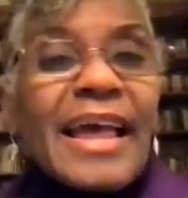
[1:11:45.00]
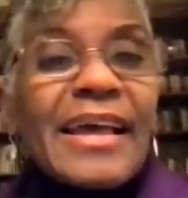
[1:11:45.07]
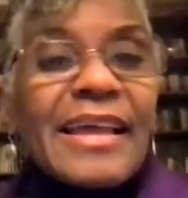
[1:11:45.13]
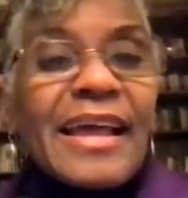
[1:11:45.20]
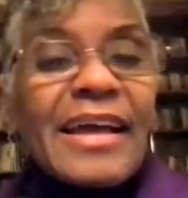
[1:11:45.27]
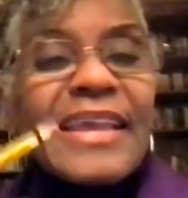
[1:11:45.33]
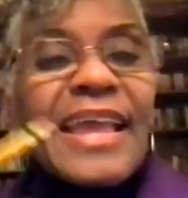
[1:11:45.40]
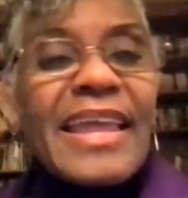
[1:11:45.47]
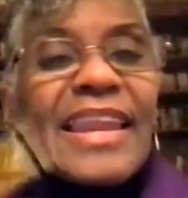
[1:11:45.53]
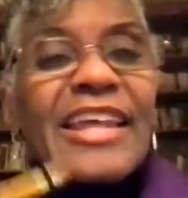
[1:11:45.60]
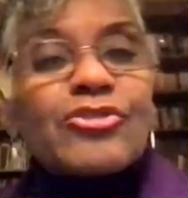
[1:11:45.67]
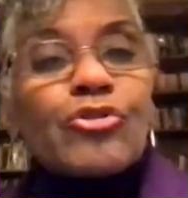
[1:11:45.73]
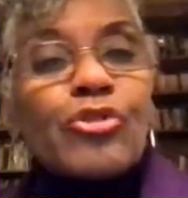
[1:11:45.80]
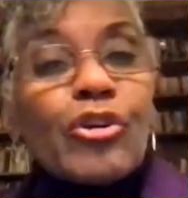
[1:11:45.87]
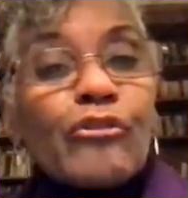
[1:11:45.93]
Again,
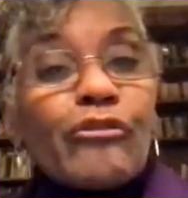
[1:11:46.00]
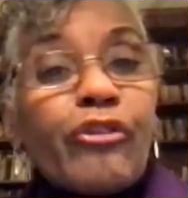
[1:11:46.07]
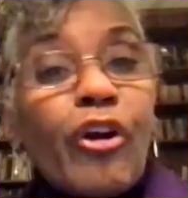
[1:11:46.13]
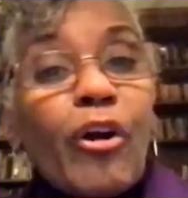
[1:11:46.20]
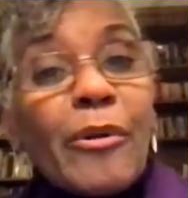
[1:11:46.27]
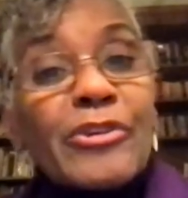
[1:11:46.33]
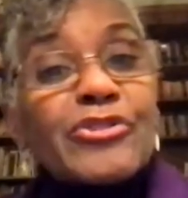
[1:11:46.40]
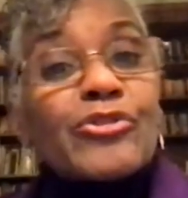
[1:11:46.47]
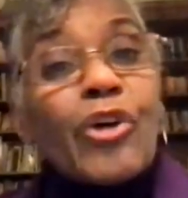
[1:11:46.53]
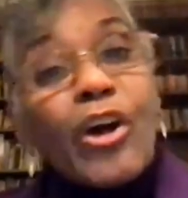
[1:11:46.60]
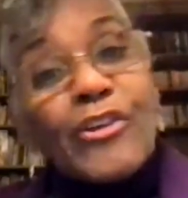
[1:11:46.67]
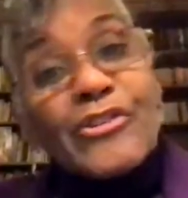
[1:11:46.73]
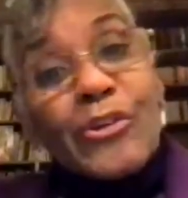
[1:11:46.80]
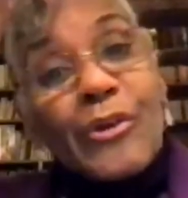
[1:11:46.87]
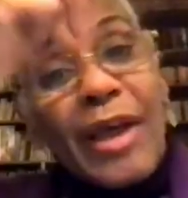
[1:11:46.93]
as you look forward, you
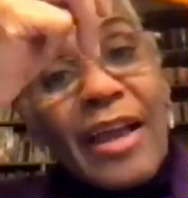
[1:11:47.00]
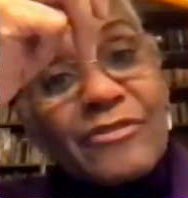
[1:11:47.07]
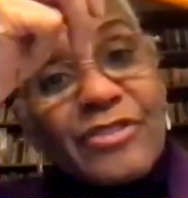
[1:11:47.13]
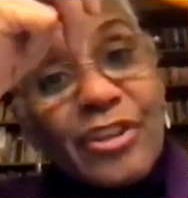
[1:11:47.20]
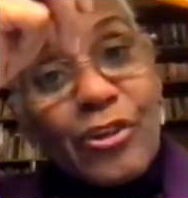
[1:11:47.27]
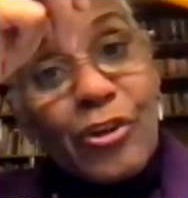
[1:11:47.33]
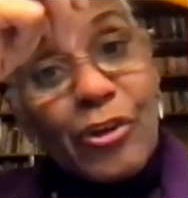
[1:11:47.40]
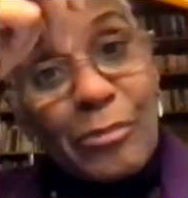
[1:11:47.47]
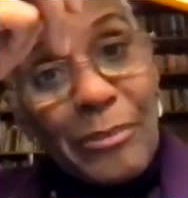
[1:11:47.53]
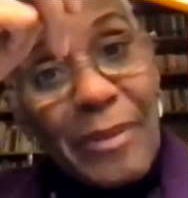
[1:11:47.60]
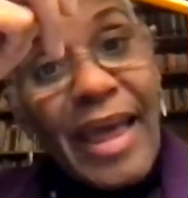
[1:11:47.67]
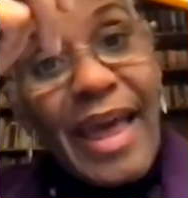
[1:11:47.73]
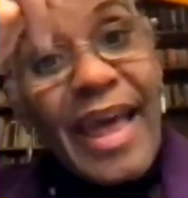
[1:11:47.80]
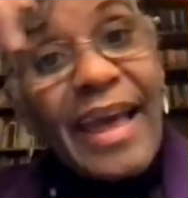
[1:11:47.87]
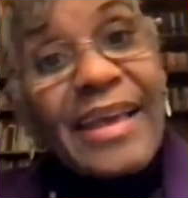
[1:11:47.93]
also have to look
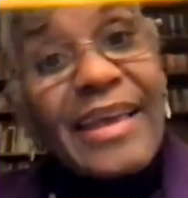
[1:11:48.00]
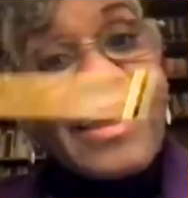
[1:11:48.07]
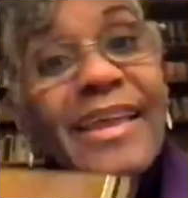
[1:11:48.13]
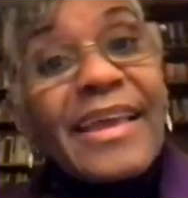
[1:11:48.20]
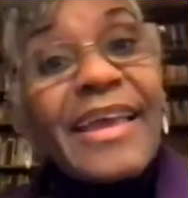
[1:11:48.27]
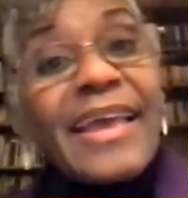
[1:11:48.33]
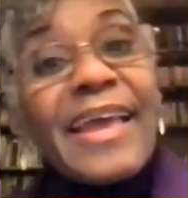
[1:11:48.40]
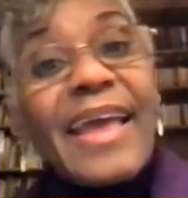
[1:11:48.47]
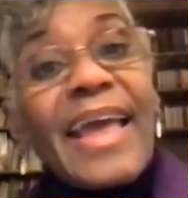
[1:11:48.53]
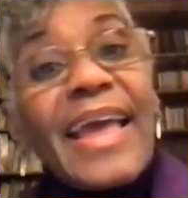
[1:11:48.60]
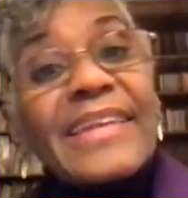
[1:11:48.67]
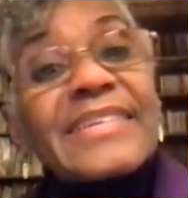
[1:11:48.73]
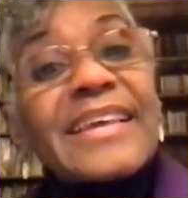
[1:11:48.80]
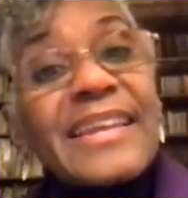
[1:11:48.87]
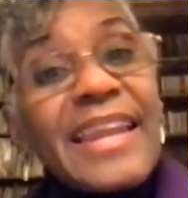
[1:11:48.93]
back
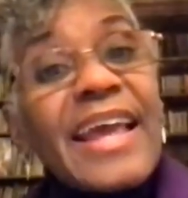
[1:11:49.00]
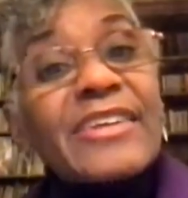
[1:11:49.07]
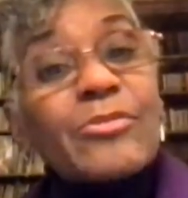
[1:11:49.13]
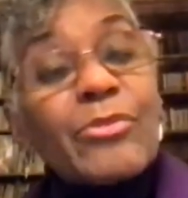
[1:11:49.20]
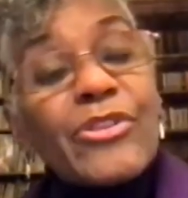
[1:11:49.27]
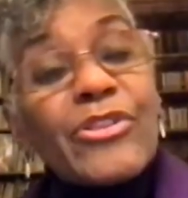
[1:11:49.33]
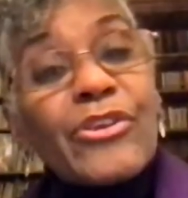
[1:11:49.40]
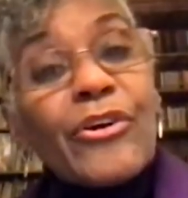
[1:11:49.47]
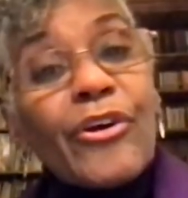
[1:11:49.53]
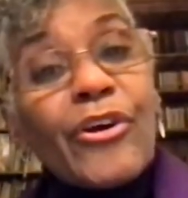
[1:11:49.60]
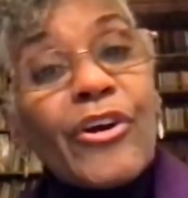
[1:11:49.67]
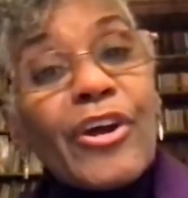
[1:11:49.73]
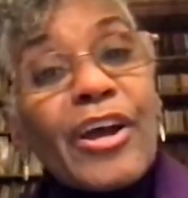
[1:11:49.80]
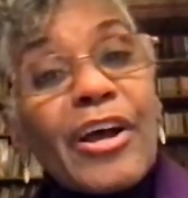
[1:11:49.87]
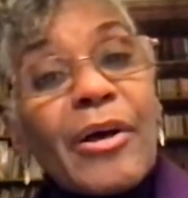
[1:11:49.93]
and connect with
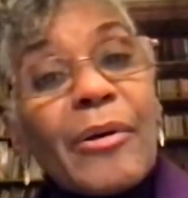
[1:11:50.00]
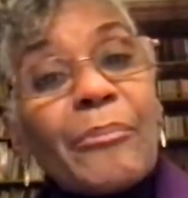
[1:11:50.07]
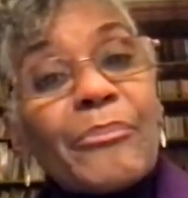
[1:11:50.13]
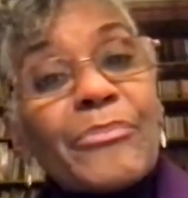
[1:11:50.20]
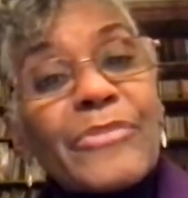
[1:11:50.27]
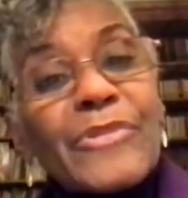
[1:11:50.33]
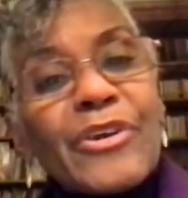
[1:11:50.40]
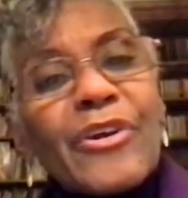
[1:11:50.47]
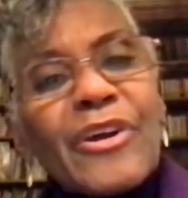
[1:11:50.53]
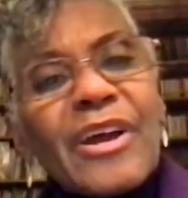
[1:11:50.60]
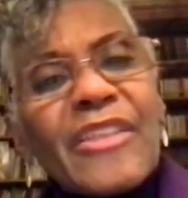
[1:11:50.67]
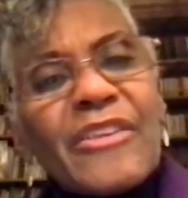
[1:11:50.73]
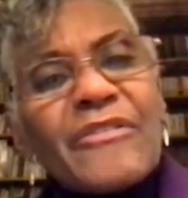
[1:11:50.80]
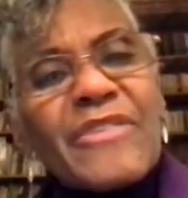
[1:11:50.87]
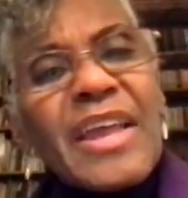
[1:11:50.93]
your
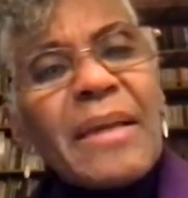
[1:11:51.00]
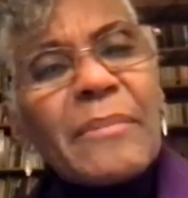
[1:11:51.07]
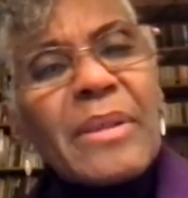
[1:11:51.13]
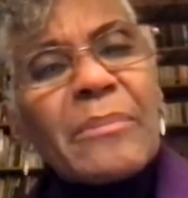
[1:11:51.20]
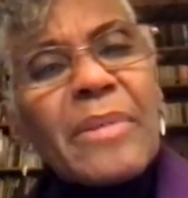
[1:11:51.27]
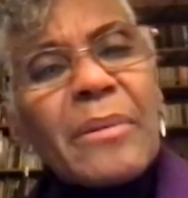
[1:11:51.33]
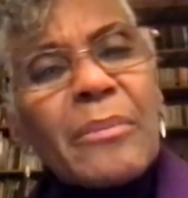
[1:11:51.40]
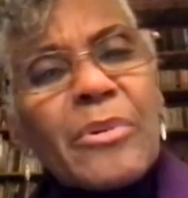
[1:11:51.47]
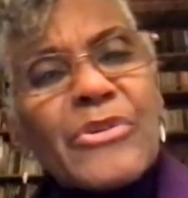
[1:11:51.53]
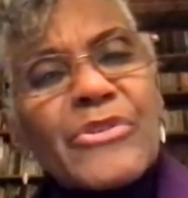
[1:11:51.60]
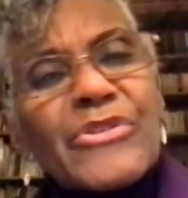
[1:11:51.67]
other family members.